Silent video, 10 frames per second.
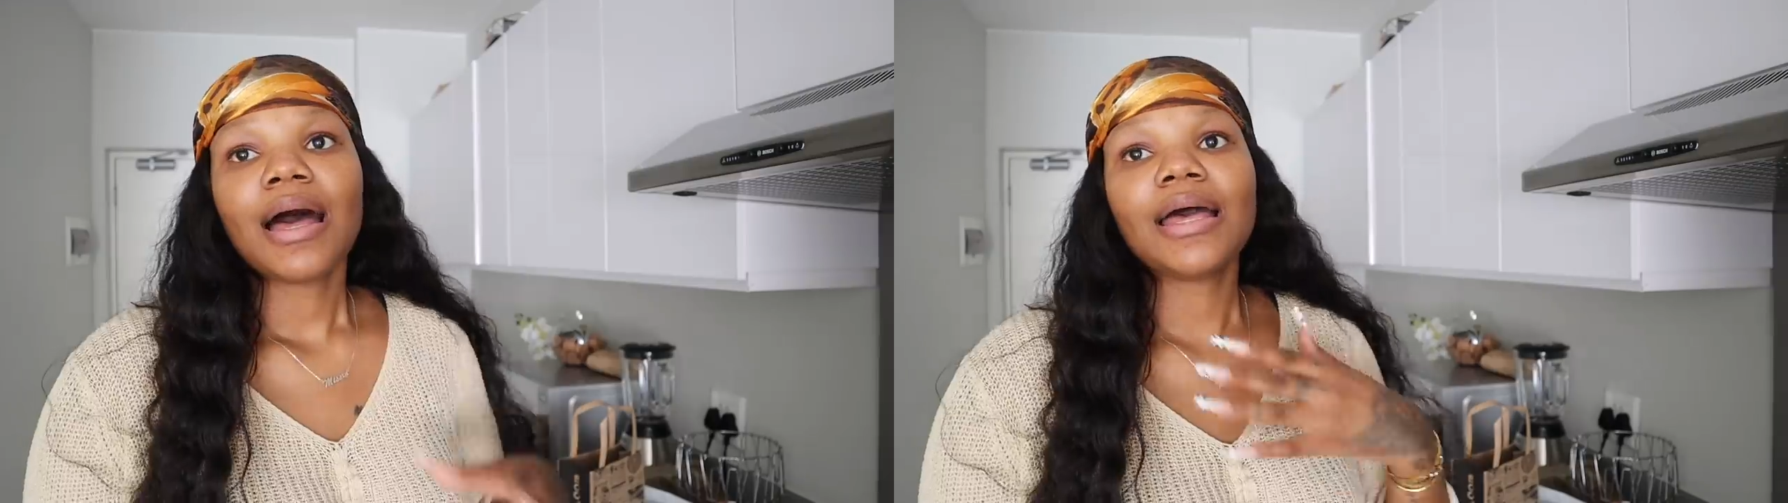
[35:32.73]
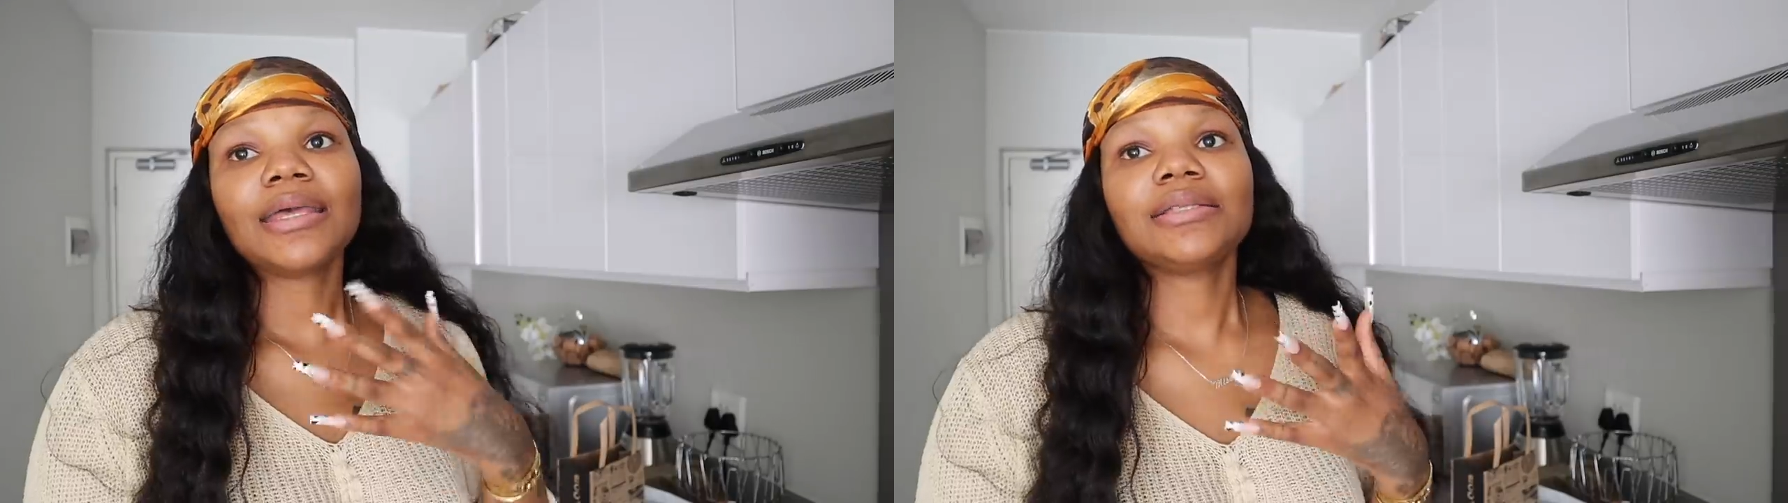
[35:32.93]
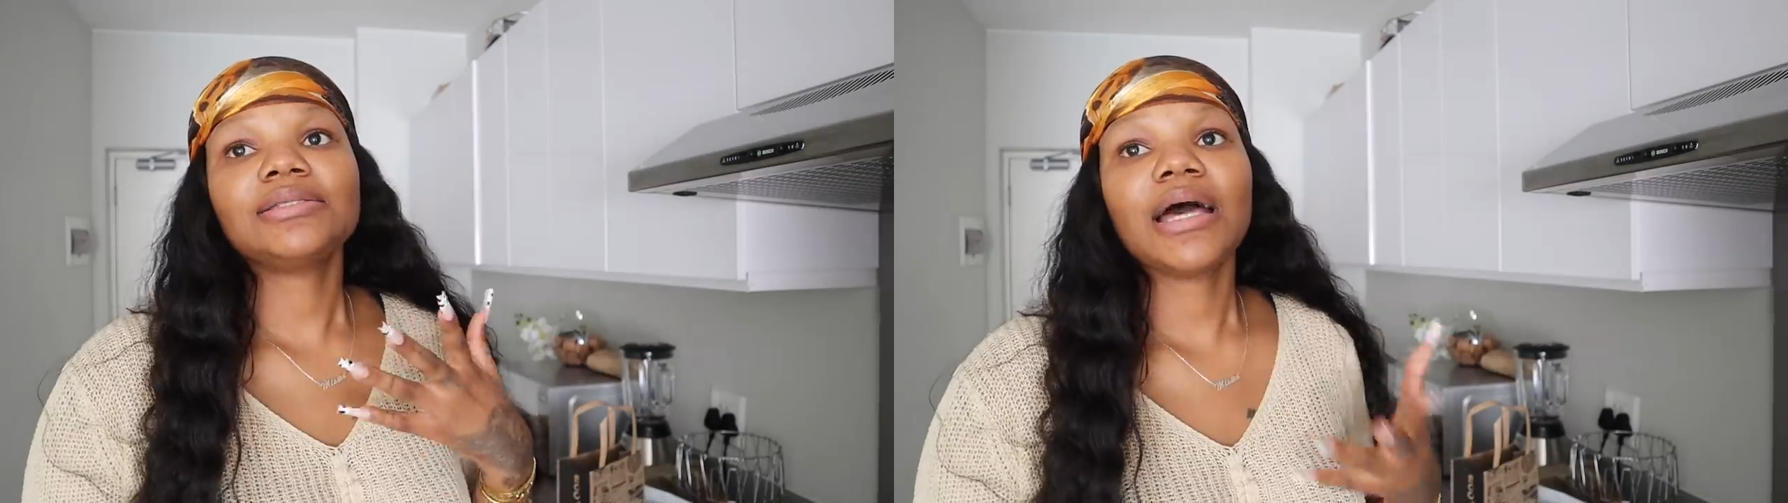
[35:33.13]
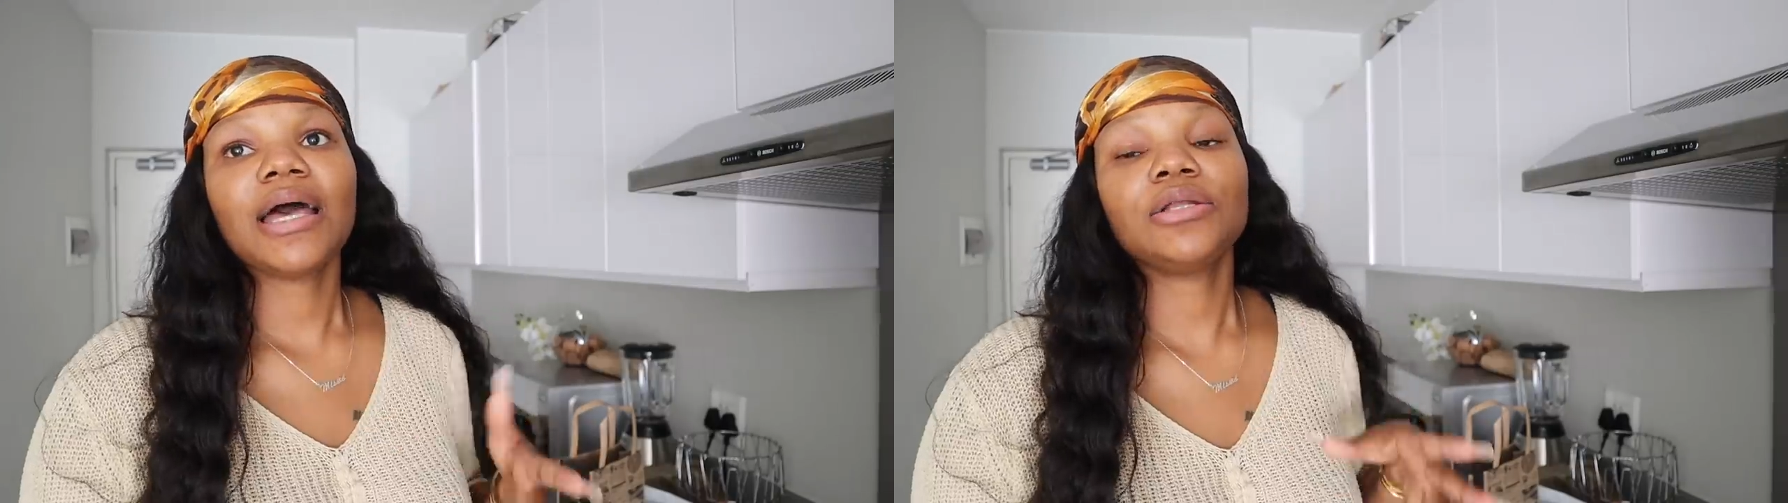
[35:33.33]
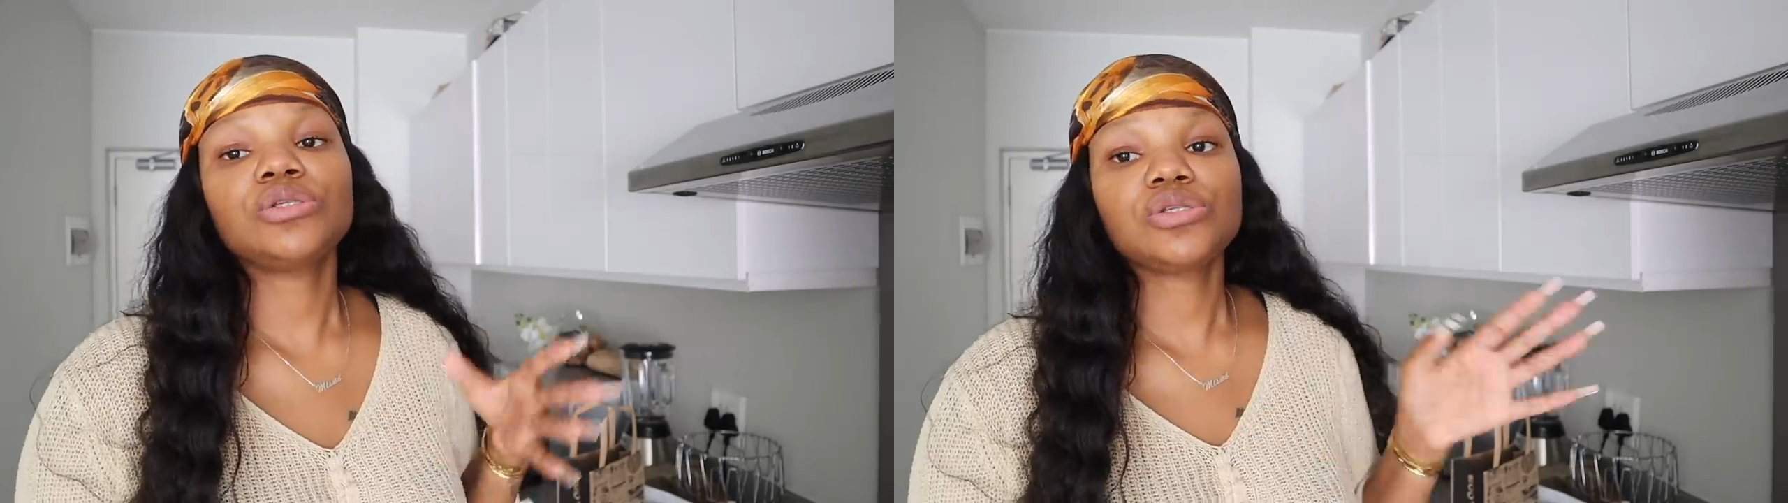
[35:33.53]
I get
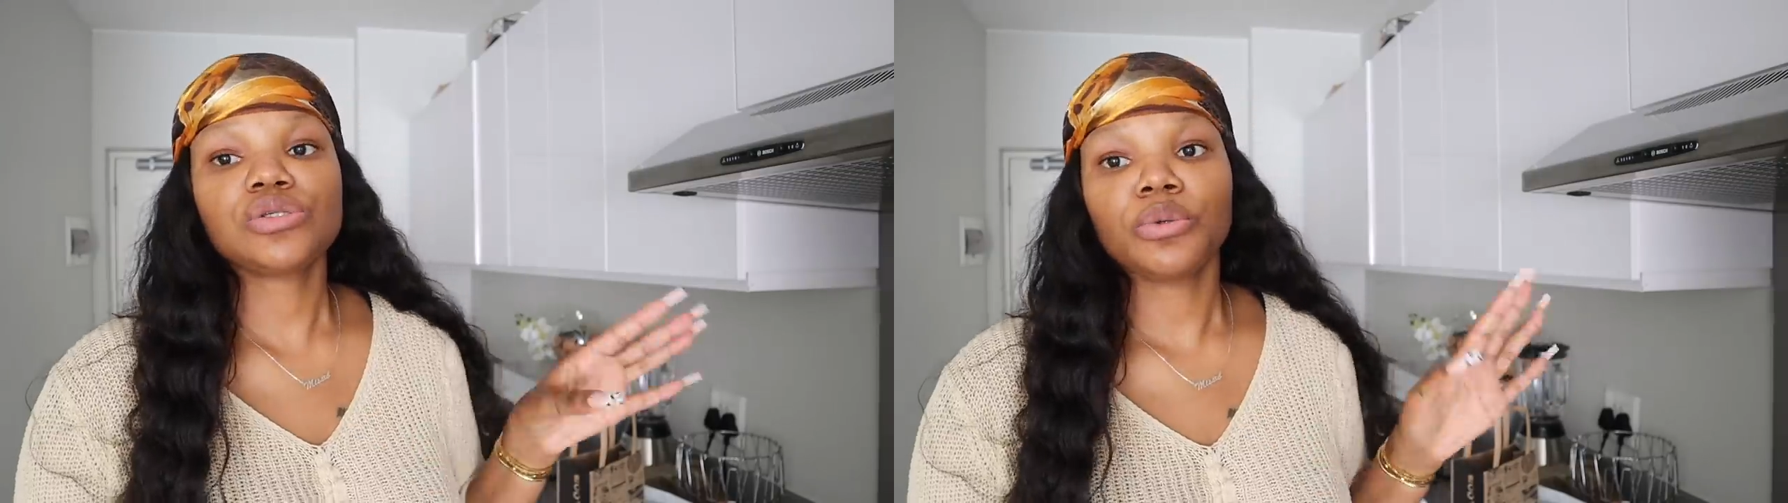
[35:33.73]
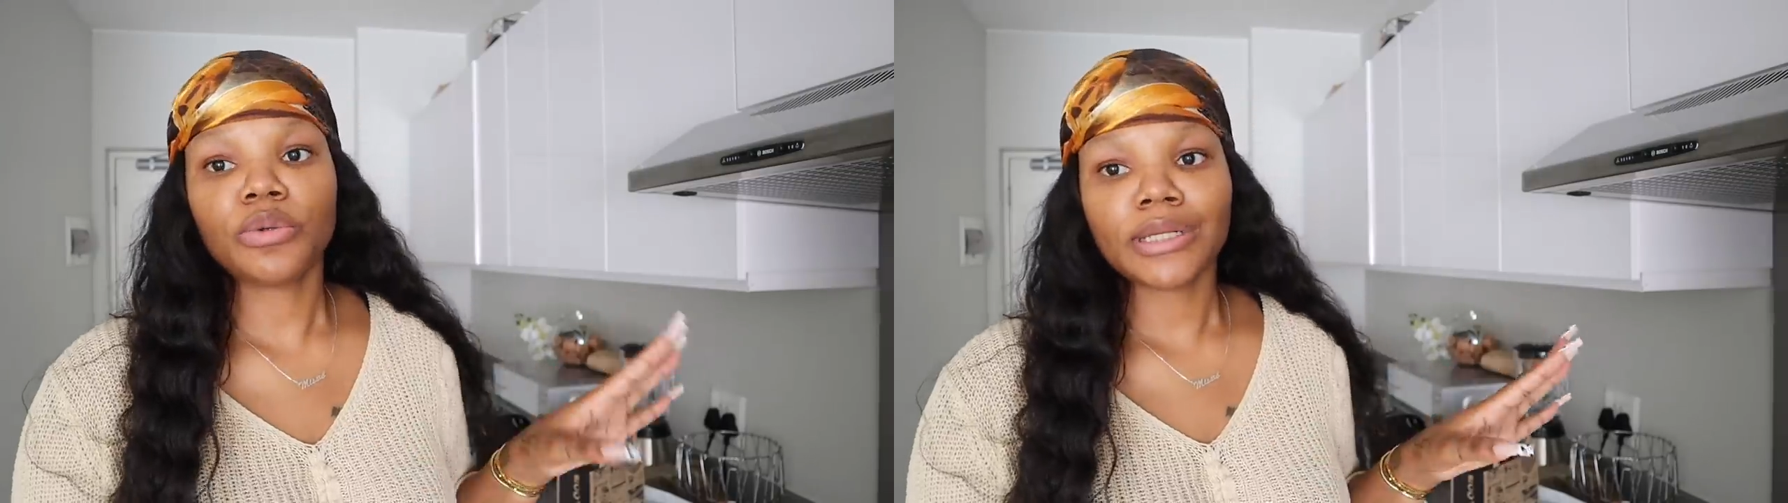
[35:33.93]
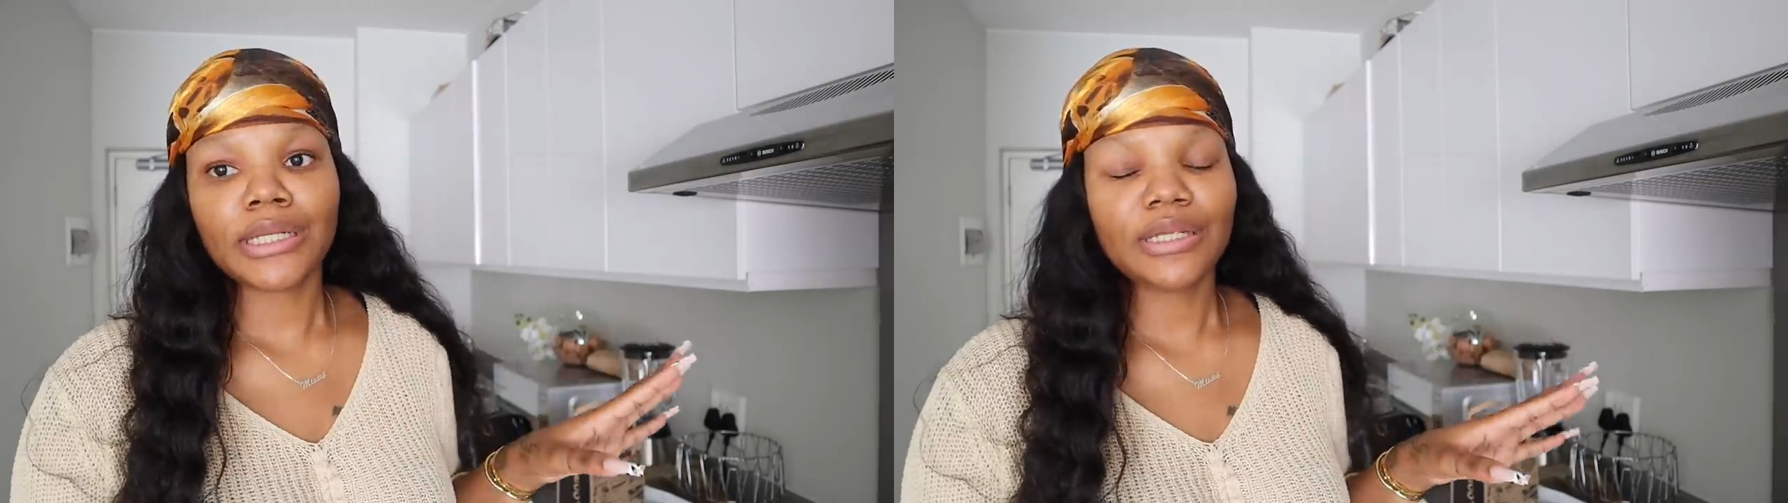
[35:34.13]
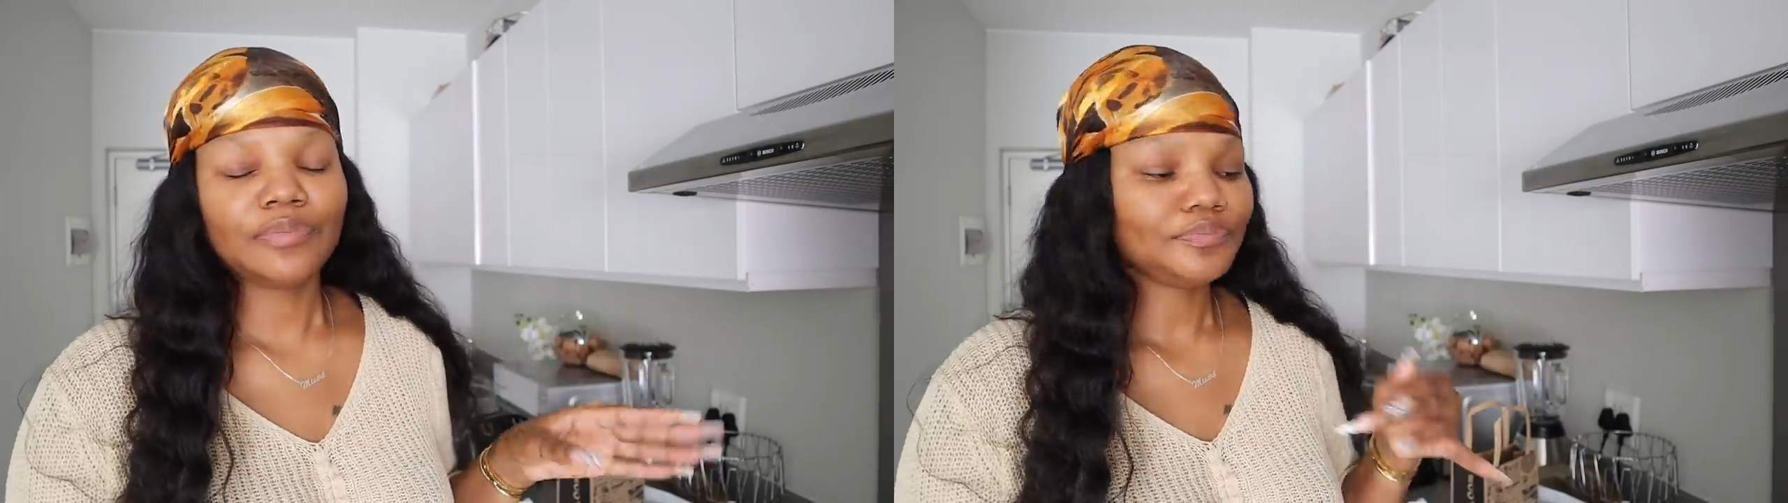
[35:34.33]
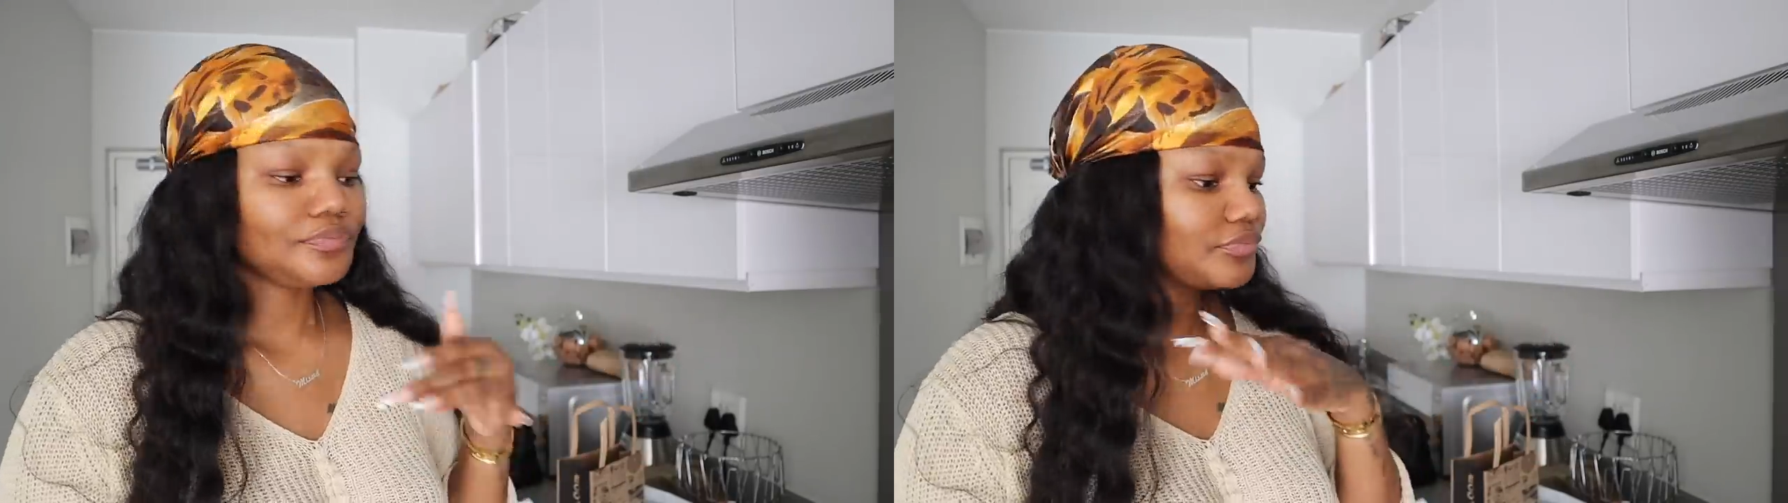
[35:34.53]
tired so
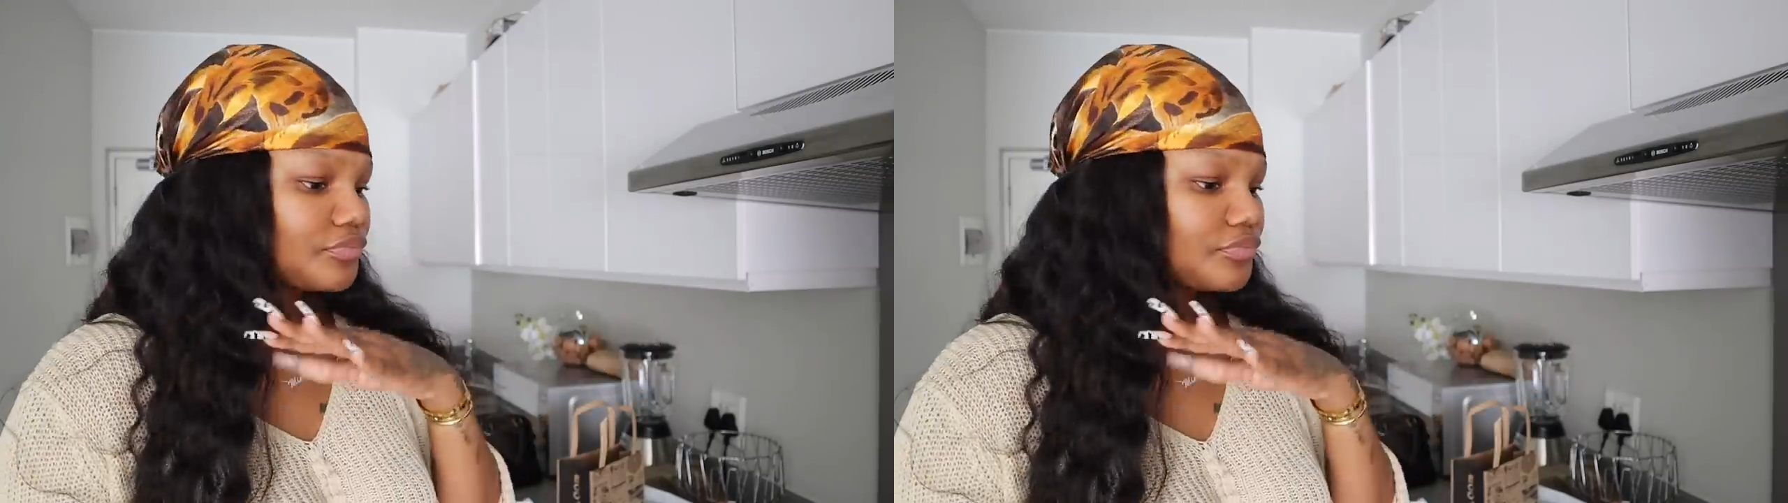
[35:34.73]
quickly.